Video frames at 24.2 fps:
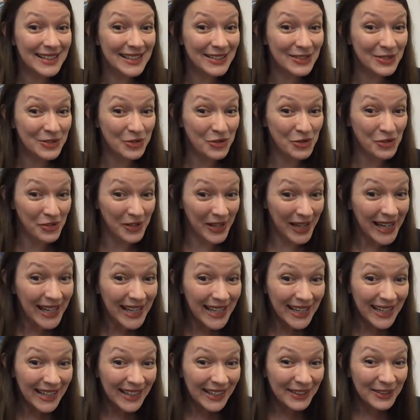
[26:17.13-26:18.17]

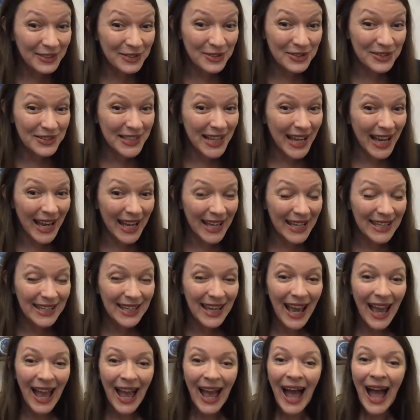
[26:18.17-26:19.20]
drink today?
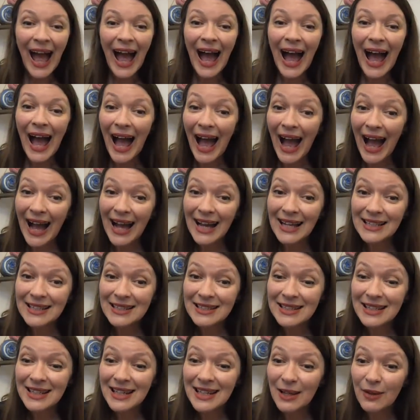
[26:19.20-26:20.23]
And
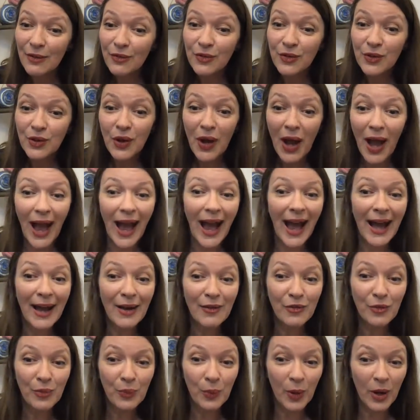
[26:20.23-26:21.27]
if you
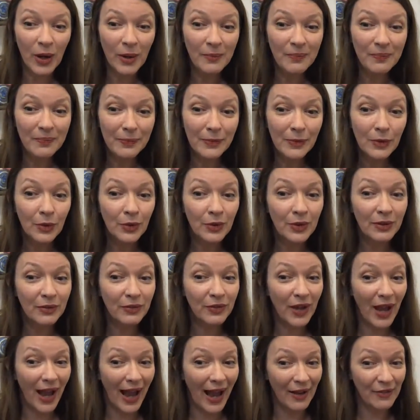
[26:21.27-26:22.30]
have one, or if
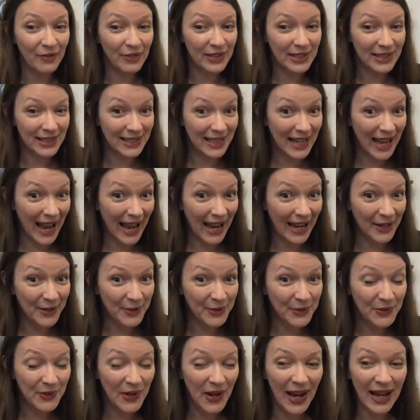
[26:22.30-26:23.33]
you have it
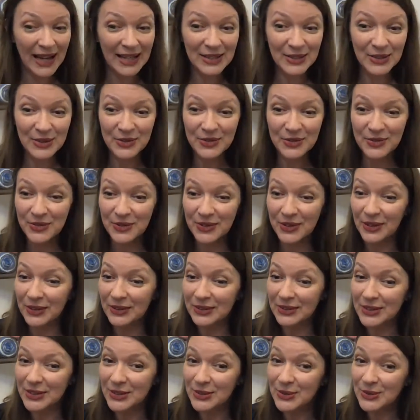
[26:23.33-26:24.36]
now and you've
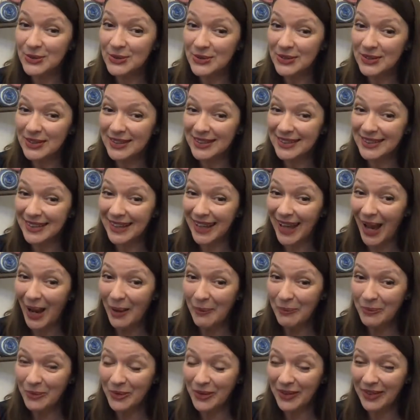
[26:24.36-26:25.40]
got your
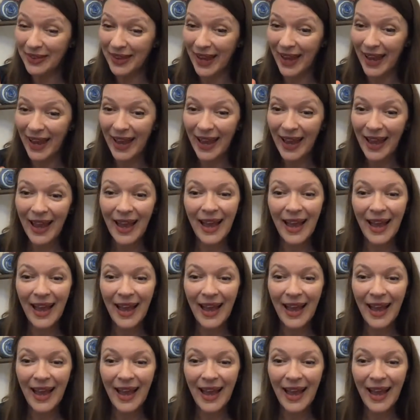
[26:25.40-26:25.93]
camera there,